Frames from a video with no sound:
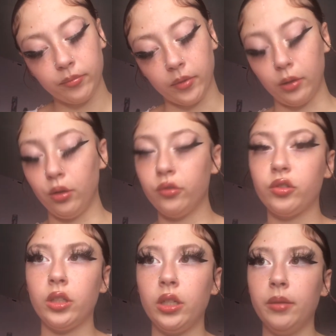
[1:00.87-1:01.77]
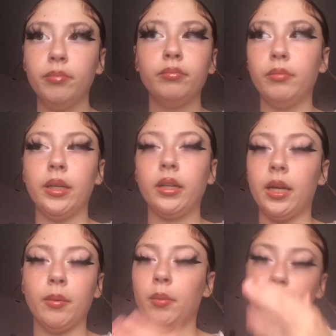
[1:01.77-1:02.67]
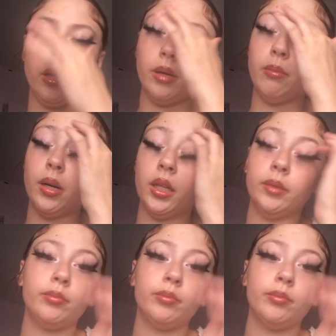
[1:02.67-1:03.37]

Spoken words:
I don't know if she came up with it, but